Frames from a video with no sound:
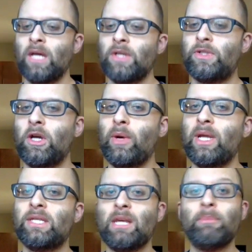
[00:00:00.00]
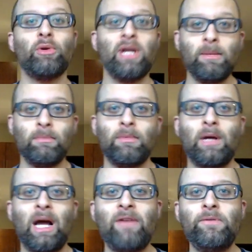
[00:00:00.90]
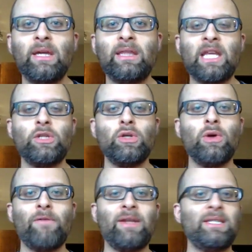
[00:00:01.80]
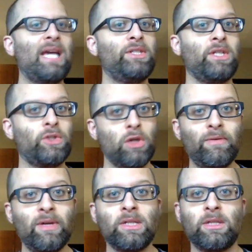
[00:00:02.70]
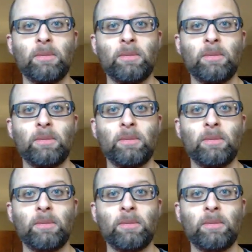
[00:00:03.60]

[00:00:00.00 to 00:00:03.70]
So in summary, I feel like they do a fantastic service.